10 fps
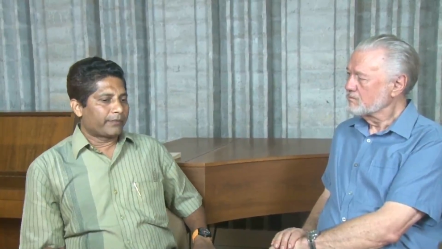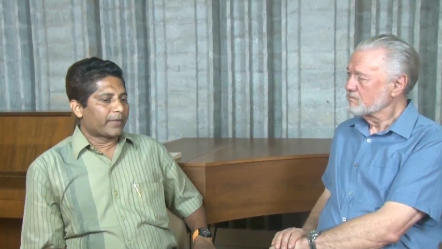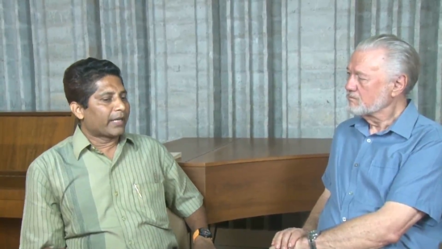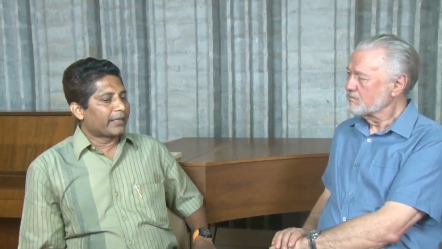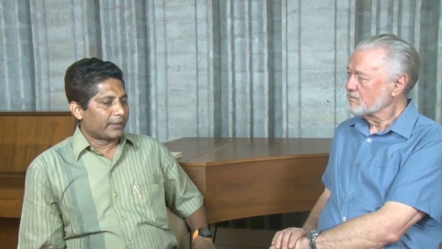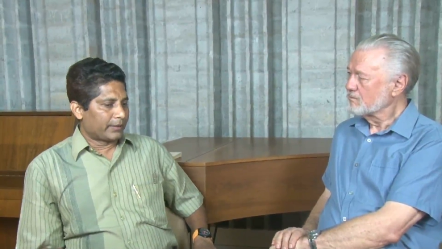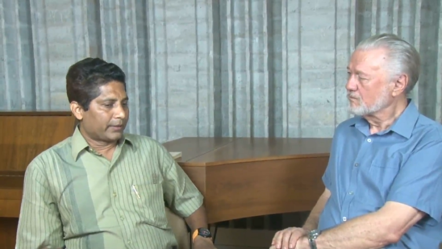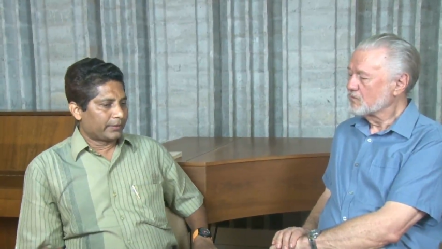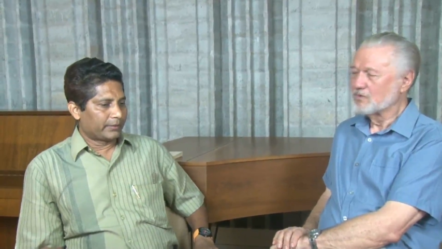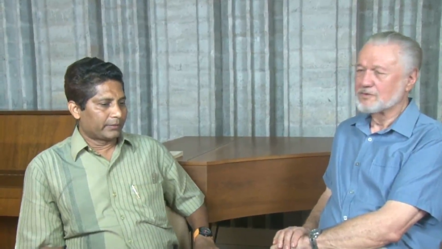Speaker 1: in
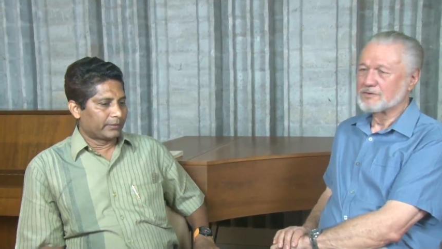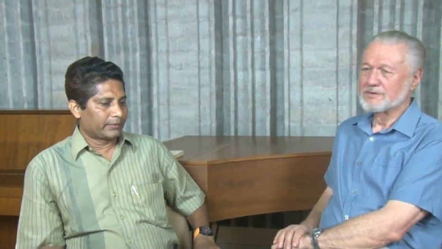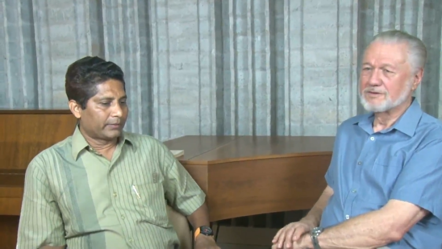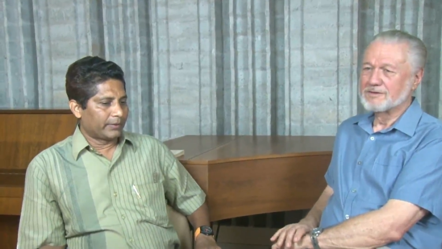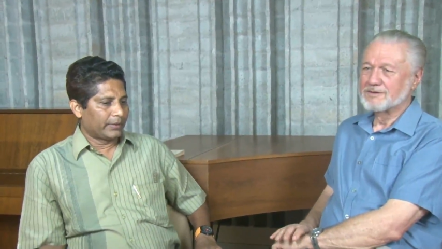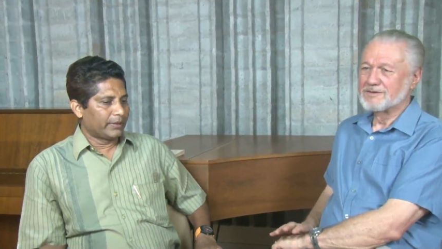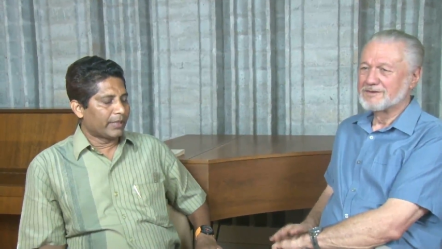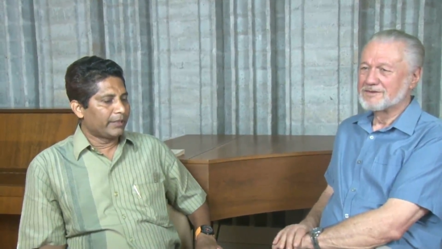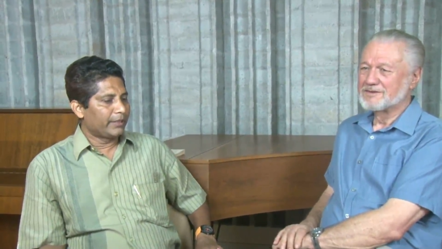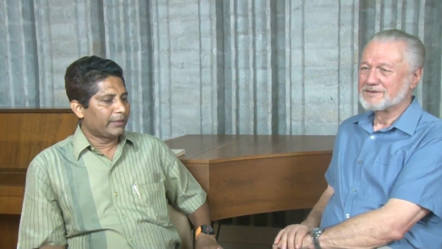
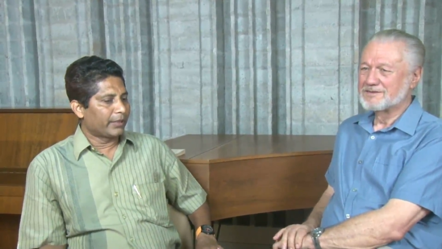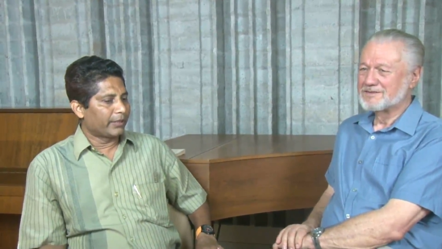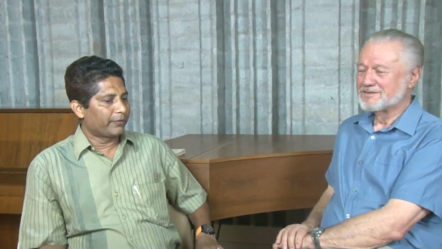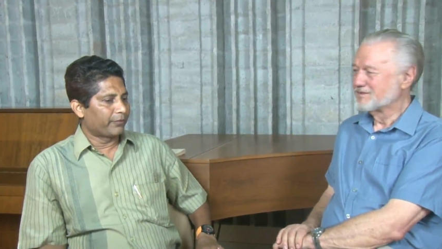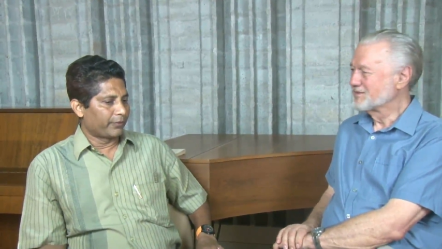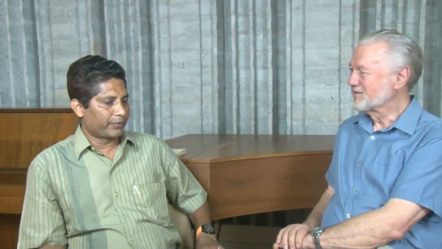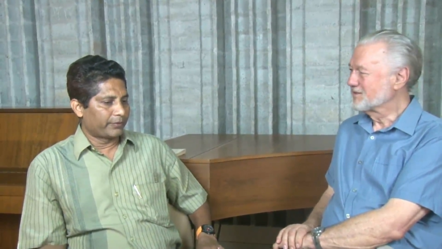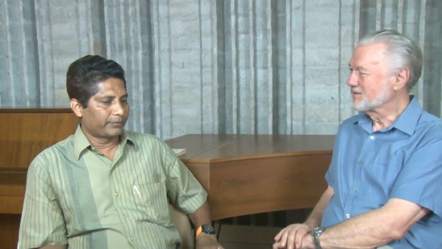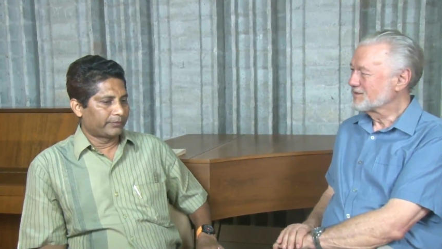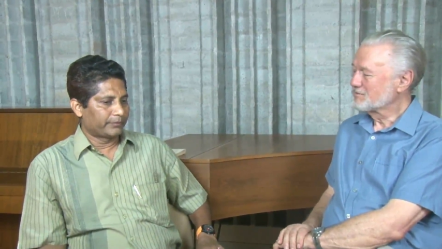1934
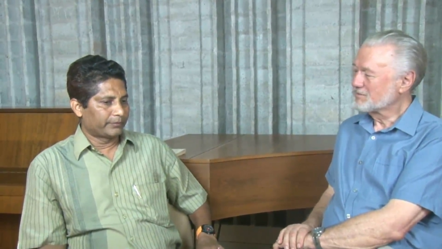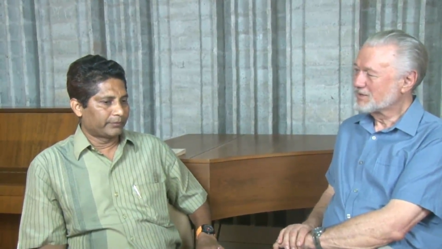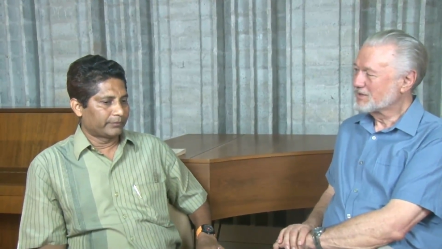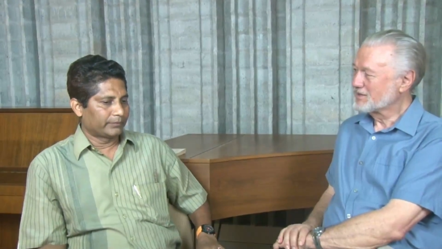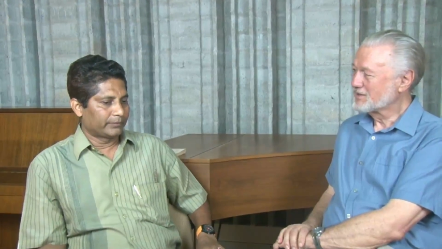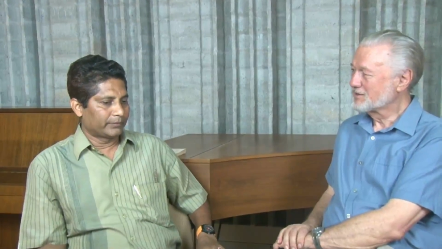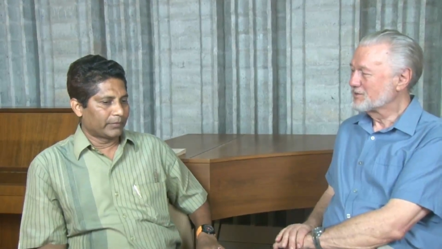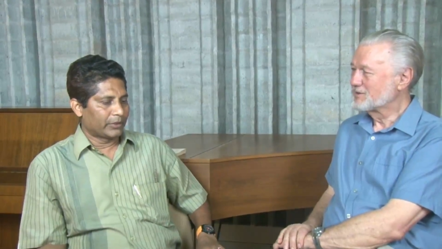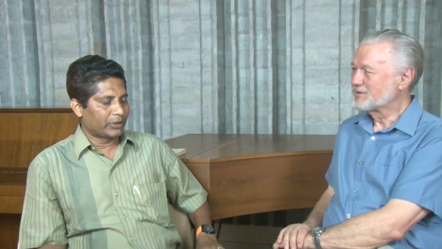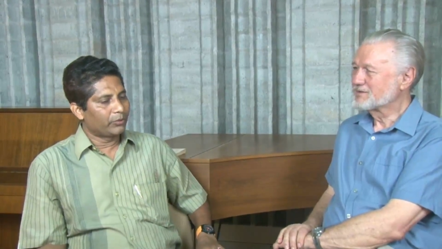
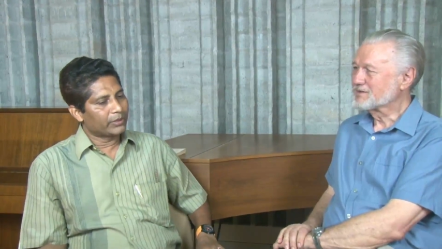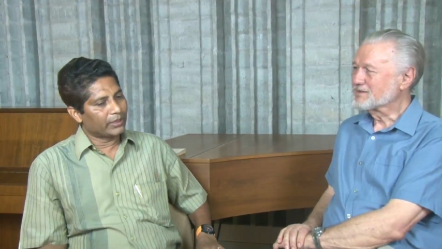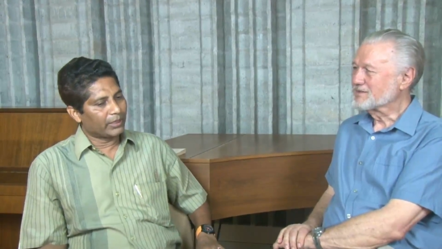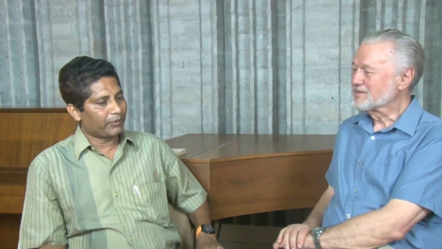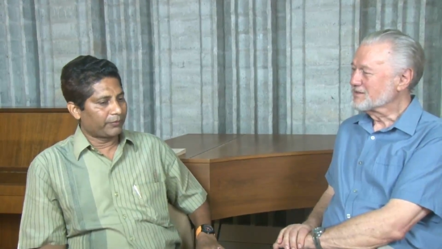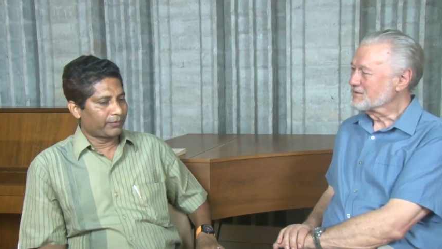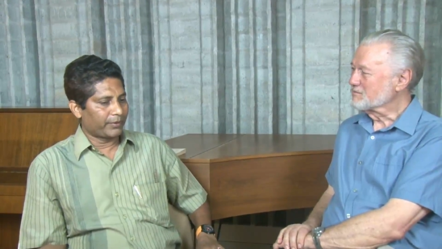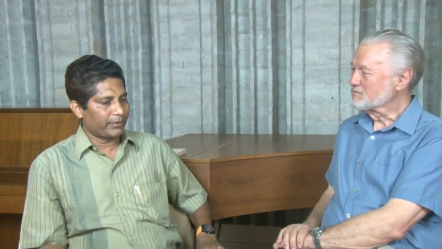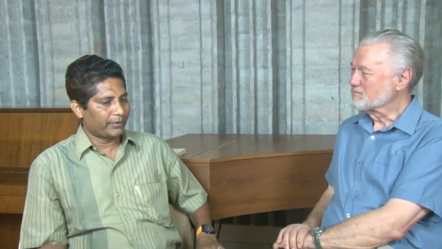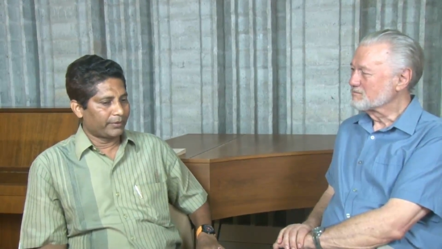she was allowed for
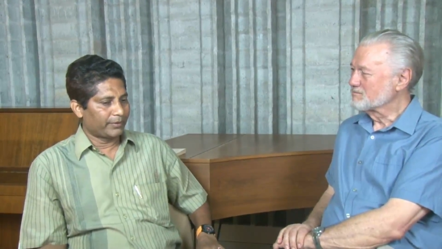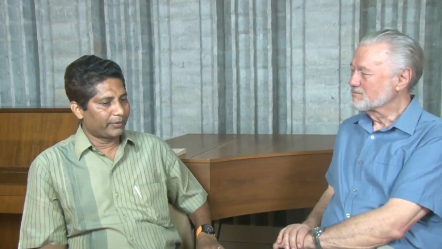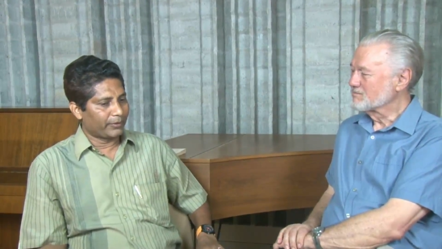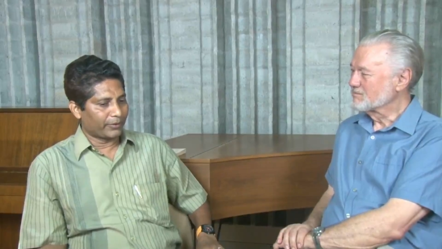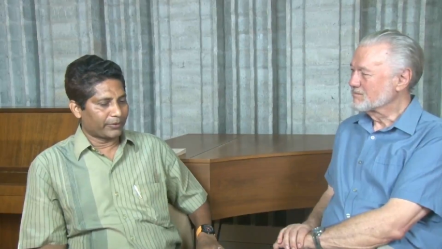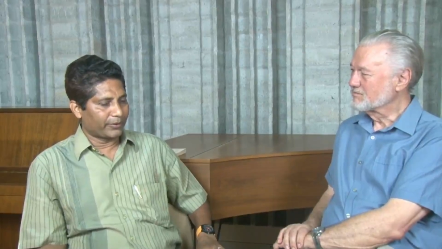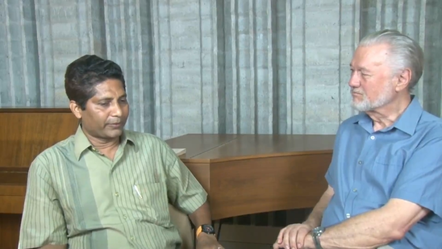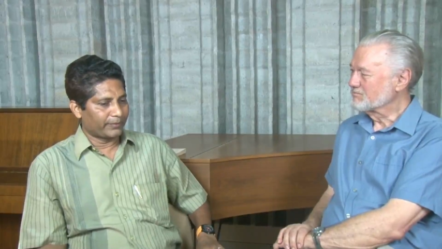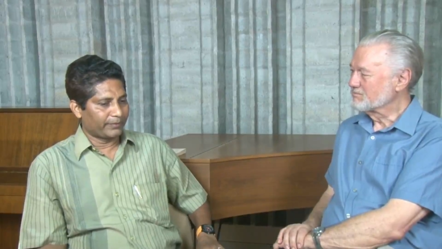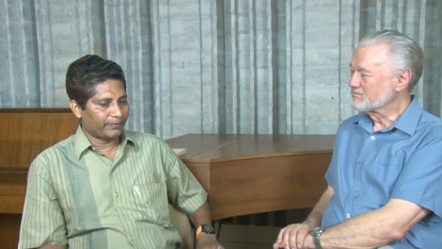darshan
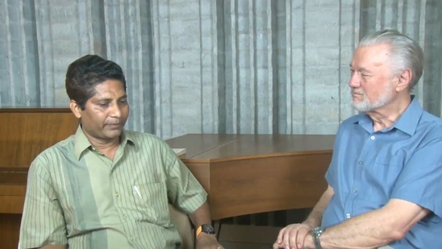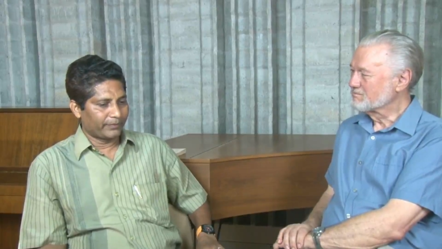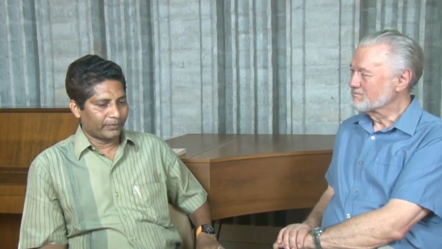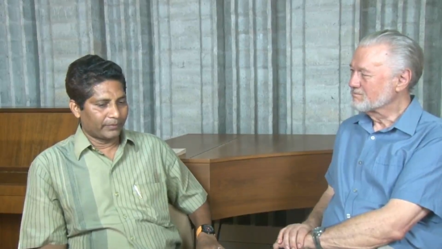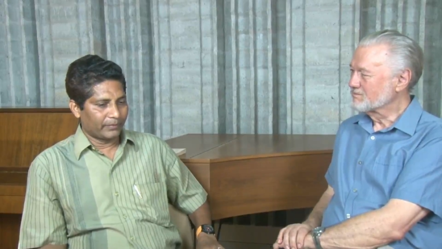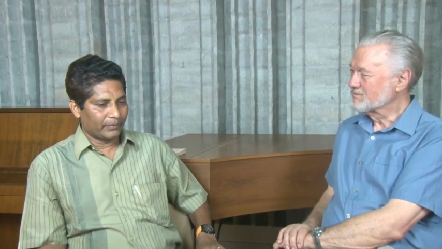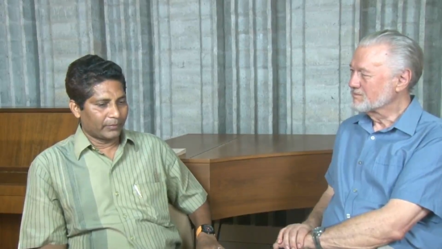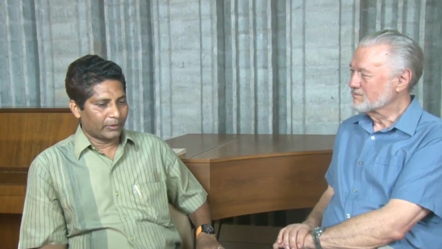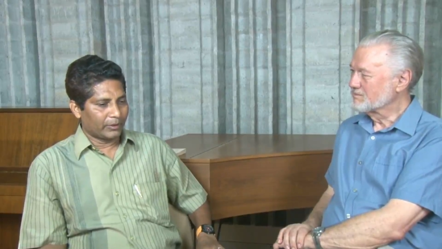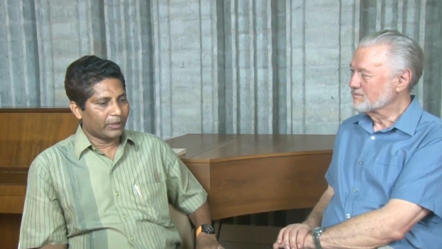
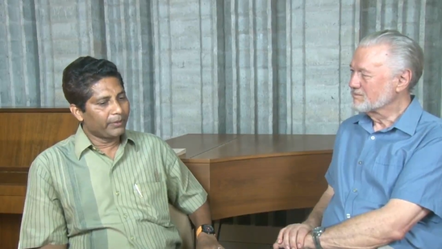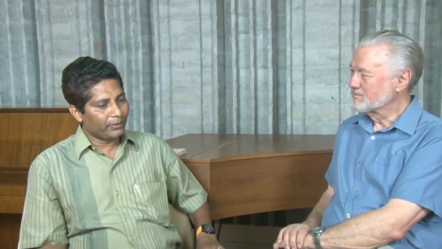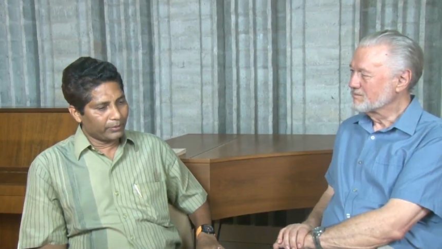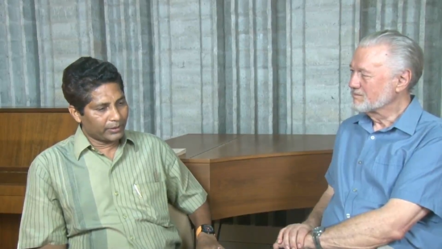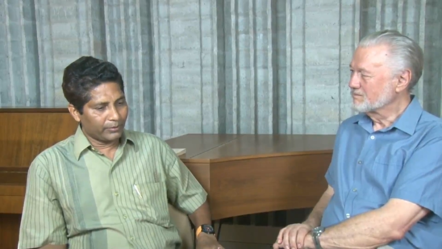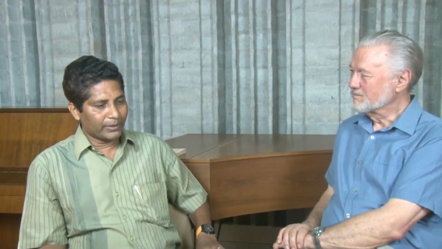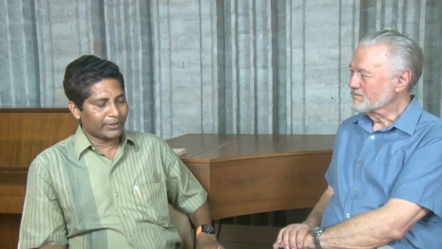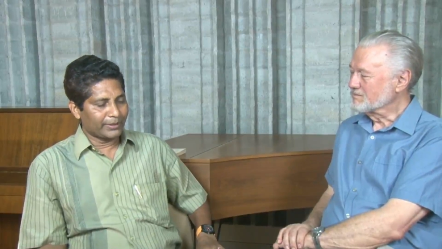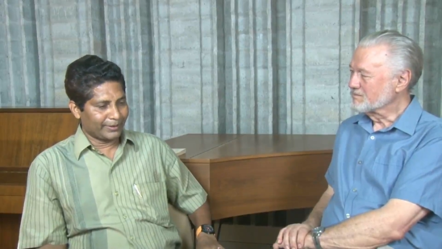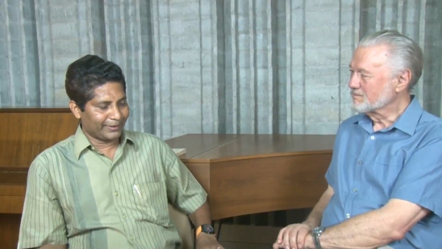even though she was
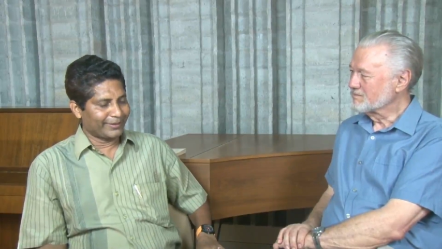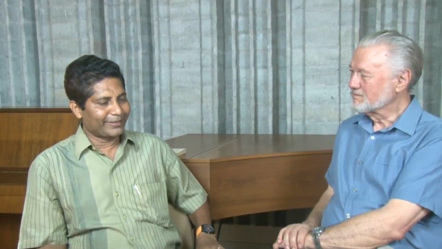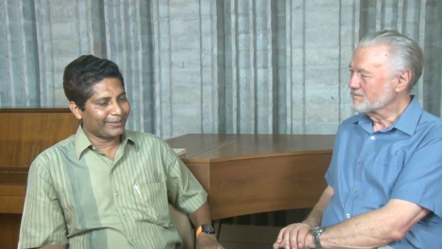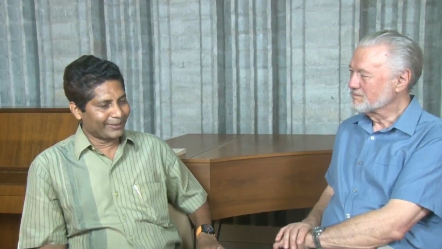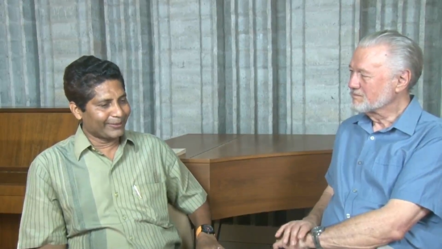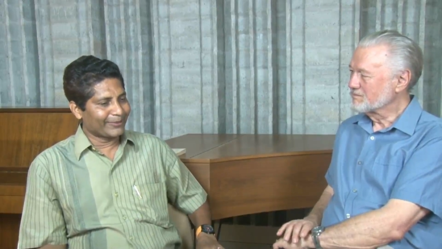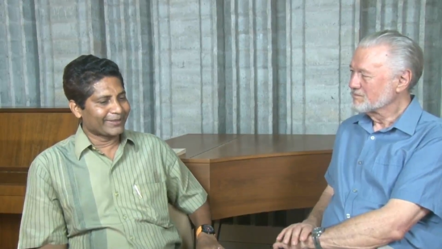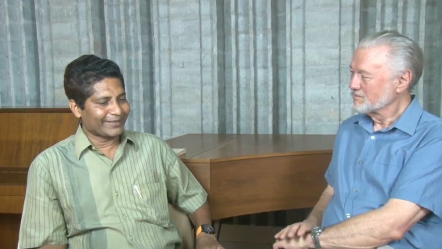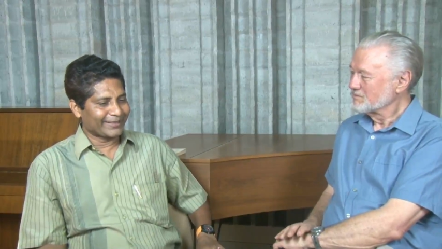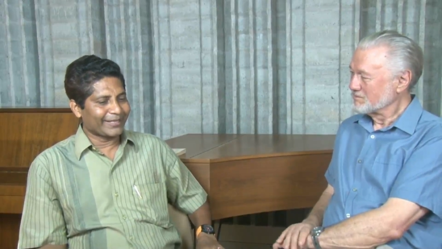a, still she was a
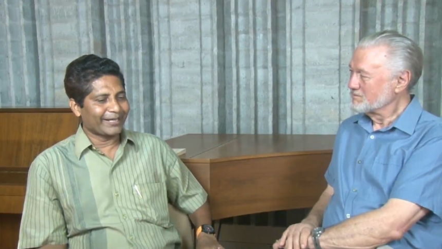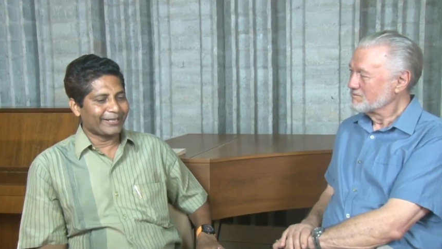child mm -hmm